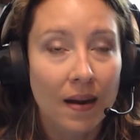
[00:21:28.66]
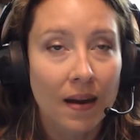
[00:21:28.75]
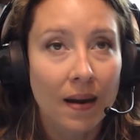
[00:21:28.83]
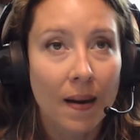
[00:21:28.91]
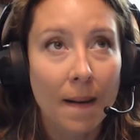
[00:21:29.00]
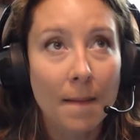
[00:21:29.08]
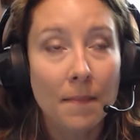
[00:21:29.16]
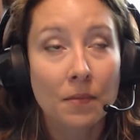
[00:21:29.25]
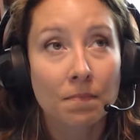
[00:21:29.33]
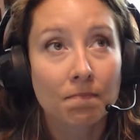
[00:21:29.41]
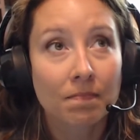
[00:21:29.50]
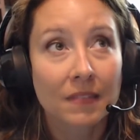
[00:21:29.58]
Root
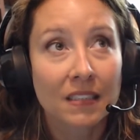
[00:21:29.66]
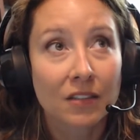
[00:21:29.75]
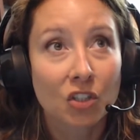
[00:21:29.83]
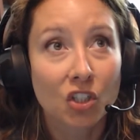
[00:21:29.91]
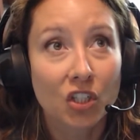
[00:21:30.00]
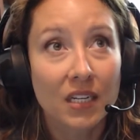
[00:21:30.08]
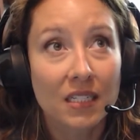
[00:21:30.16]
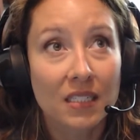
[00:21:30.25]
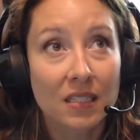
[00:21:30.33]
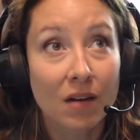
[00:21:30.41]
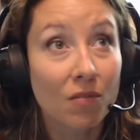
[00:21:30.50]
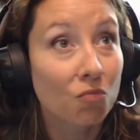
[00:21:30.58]

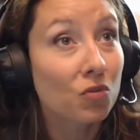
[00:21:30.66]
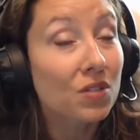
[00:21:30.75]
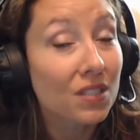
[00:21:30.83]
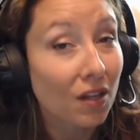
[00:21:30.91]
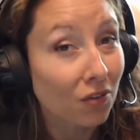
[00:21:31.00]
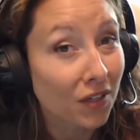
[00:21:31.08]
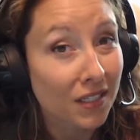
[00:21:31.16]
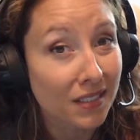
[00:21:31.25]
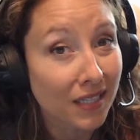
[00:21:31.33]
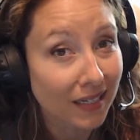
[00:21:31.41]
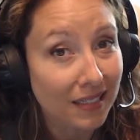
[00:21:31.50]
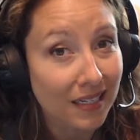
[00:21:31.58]
cellaring
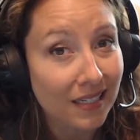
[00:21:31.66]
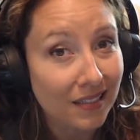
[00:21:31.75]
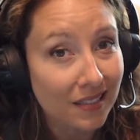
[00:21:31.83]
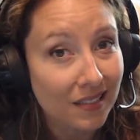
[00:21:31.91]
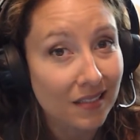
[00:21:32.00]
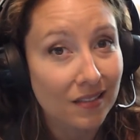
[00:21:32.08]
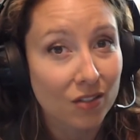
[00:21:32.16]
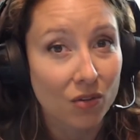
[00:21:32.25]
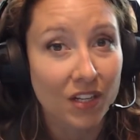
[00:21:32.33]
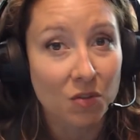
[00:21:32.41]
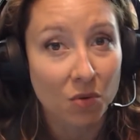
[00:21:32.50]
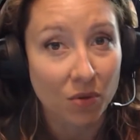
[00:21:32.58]
techniques. So
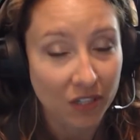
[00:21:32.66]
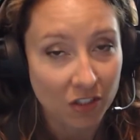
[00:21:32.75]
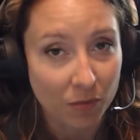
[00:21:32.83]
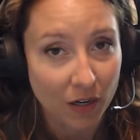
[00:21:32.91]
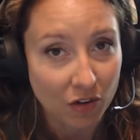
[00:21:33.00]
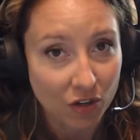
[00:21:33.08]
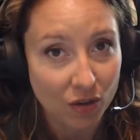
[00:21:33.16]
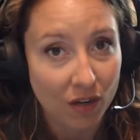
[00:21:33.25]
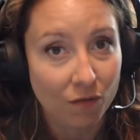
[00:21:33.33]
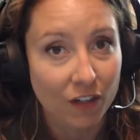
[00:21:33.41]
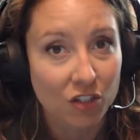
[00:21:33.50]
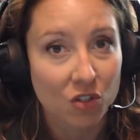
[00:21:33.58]
that's where we talked about
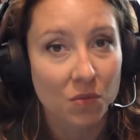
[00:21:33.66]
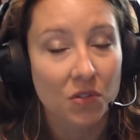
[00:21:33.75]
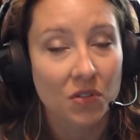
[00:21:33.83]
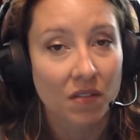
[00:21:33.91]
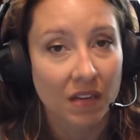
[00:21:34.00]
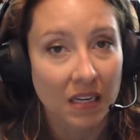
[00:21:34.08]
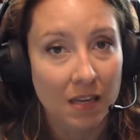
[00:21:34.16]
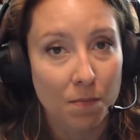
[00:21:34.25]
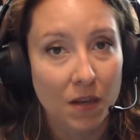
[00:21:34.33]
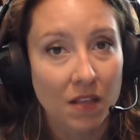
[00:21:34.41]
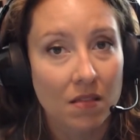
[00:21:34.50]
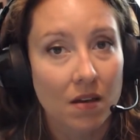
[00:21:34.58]
curing vegetables and then
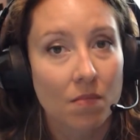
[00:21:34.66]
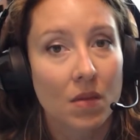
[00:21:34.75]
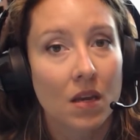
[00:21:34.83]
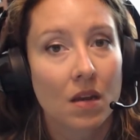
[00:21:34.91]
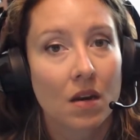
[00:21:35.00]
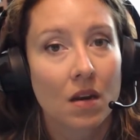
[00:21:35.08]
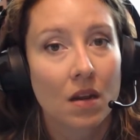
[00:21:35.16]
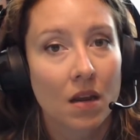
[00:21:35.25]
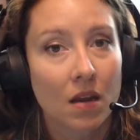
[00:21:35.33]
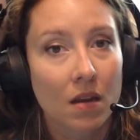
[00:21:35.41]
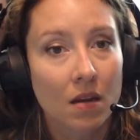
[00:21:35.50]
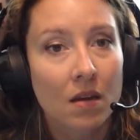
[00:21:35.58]
keeping them in
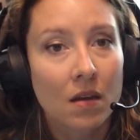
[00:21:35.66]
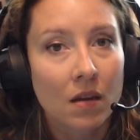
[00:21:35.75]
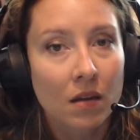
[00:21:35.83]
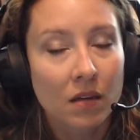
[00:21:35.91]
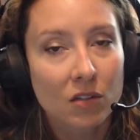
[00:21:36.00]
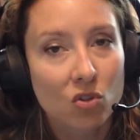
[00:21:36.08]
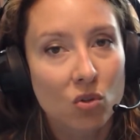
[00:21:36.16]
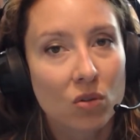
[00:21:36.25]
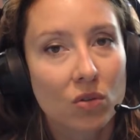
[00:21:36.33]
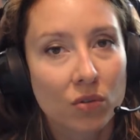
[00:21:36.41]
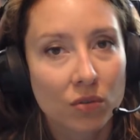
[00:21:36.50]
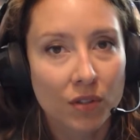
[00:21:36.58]
a
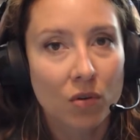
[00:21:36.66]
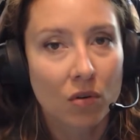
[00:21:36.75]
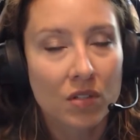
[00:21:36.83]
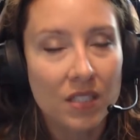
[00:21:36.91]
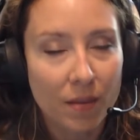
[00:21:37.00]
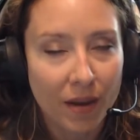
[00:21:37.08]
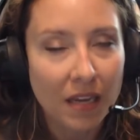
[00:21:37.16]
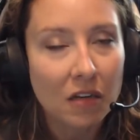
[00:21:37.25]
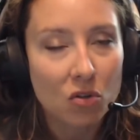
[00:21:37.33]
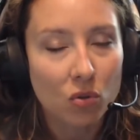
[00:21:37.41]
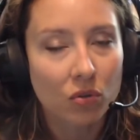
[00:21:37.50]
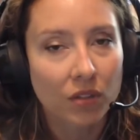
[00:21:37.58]
controlled or
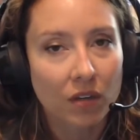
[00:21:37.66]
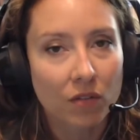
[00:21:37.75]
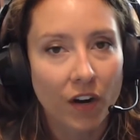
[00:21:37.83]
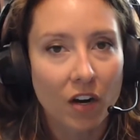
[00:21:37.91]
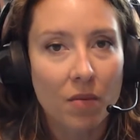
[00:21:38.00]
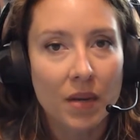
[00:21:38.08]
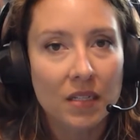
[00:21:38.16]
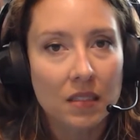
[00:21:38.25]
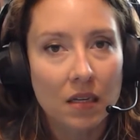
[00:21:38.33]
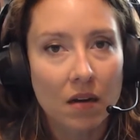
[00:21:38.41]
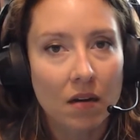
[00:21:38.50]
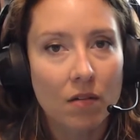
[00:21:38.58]
semi-controlled environment
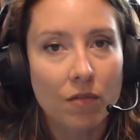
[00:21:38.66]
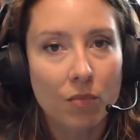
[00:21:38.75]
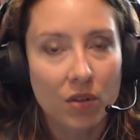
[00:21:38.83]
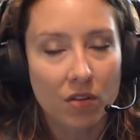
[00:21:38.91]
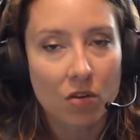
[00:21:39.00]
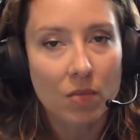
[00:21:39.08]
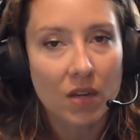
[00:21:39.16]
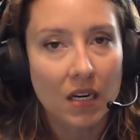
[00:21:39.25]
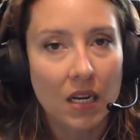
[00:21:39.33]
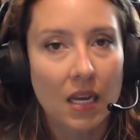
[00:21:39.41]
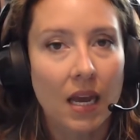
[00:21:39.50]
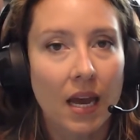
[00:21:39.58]
with
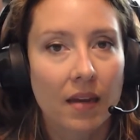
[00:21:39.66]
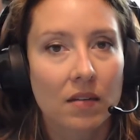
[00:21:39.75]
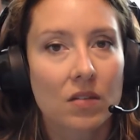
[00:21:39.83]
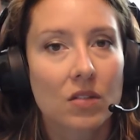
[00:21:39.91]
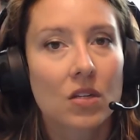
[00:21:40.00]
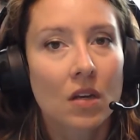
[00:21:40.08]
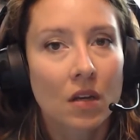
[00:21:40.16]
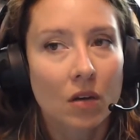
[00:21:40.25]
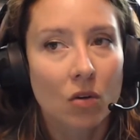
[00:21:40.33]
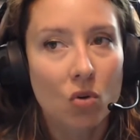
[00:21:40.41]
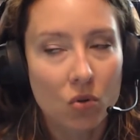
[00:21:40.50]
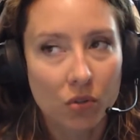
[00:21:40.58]
humidity and
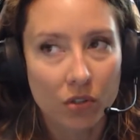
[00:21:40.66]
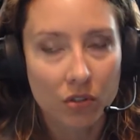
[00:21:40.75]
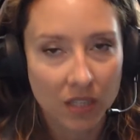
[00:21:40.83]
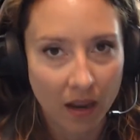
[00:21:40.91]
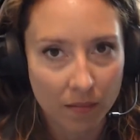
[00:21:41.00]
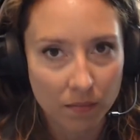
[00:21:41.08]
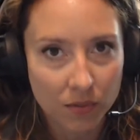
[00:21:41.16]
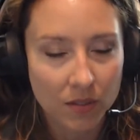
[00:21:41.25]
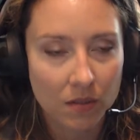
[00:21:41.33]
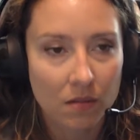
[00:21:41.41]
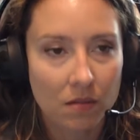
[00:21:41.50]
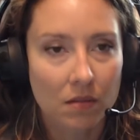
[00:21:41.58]
cooler
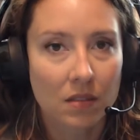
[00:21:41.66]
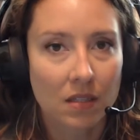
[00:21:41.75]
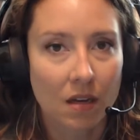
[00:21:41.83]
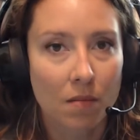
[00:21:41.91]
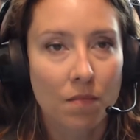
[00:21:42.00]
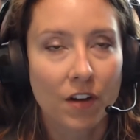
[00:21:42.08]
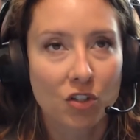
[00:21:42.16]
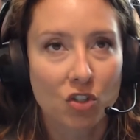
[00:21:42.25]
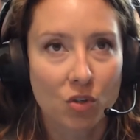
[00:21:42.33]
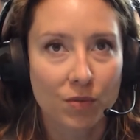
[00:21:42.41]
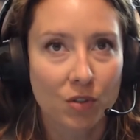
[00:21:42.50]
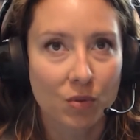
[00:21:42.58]
temps. Some
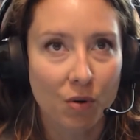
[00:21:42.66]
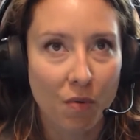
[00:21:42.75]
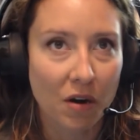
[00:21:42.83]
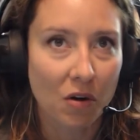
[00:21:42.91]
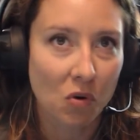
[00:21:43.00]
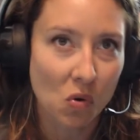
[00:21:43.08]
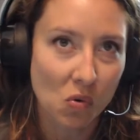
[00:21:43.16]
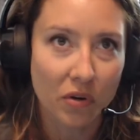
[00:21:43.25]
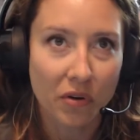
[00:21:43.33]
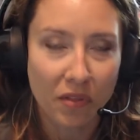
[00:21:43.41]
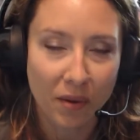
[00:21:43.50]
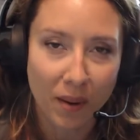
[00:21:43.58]
vegetables require
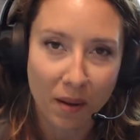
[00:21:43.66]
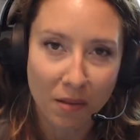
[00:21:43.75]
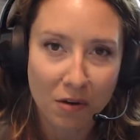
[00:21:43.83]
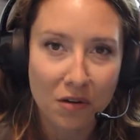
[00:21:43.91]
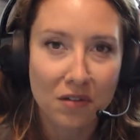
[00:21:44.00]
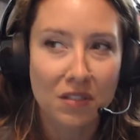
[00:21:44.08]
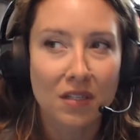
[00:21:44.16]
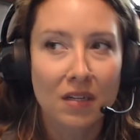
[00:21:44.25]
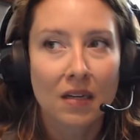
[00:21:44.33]
cooler than others.